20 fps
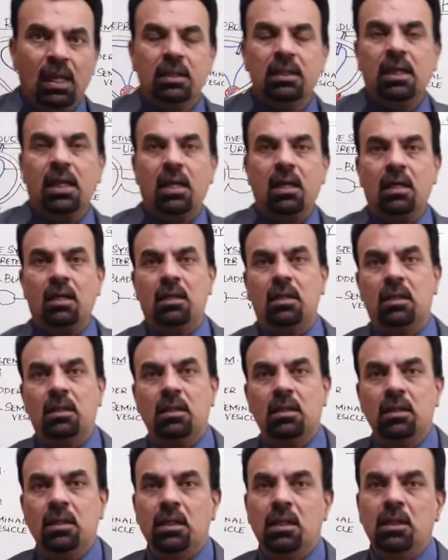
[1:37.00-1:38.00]
The
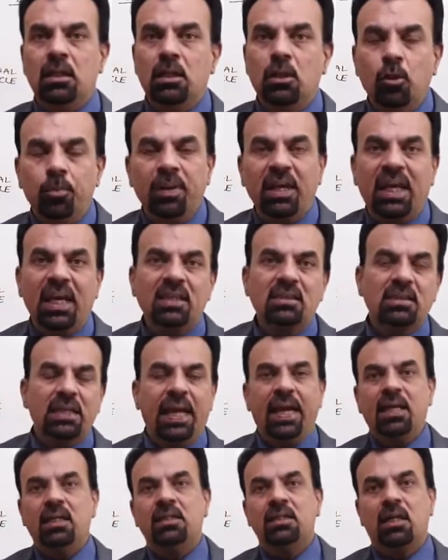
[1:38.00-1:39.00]
lubricants
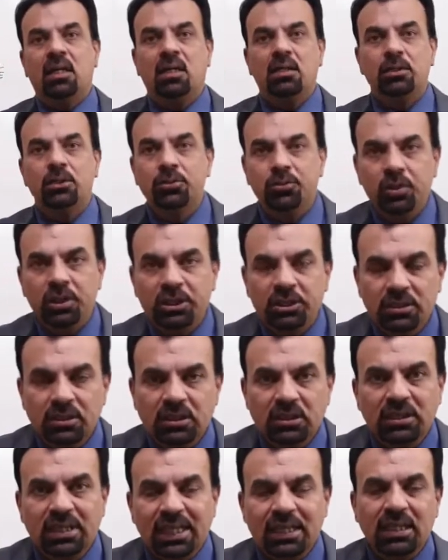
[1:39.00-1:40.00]
and the
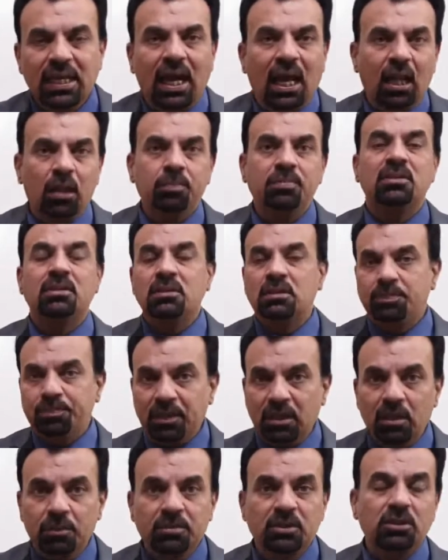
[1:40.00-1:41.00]
nutrients, they help
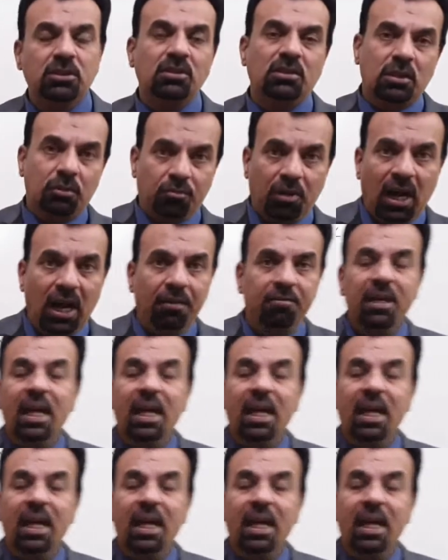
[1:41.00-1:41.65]
sperms to survive